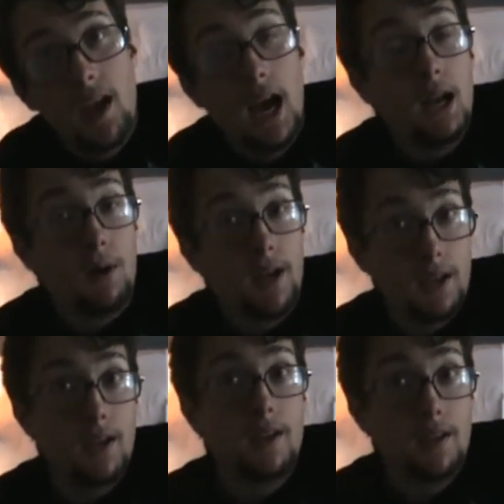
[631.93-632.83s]
Anyway, anyway,
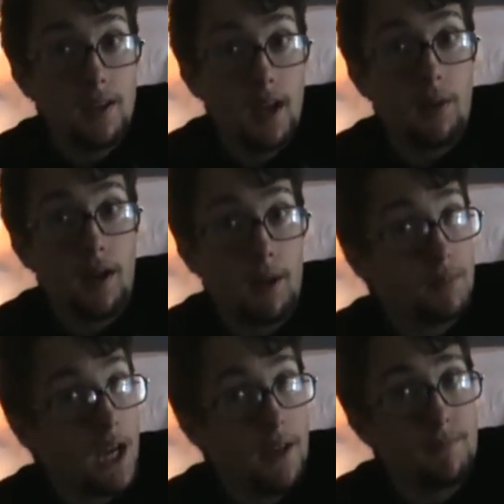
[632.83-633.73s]
I'm
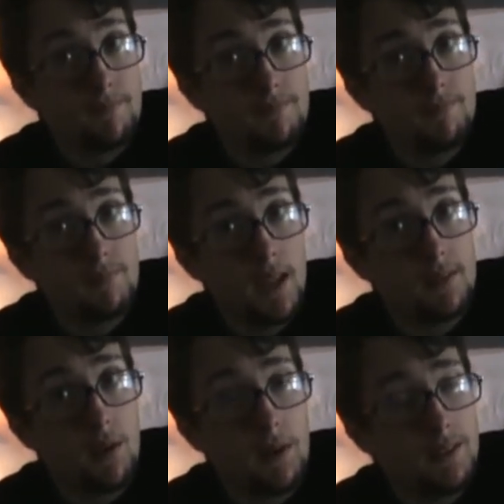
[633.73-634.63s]
John as
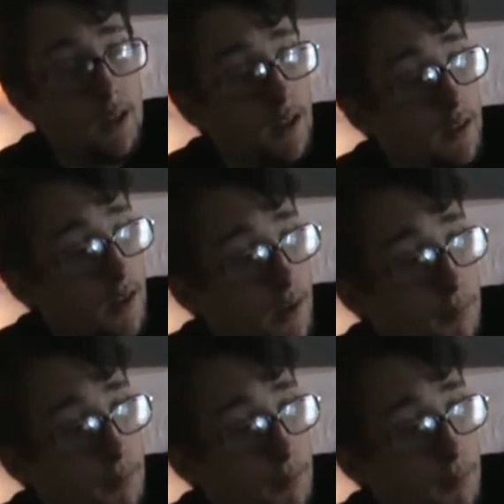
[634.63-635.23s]
always, uh,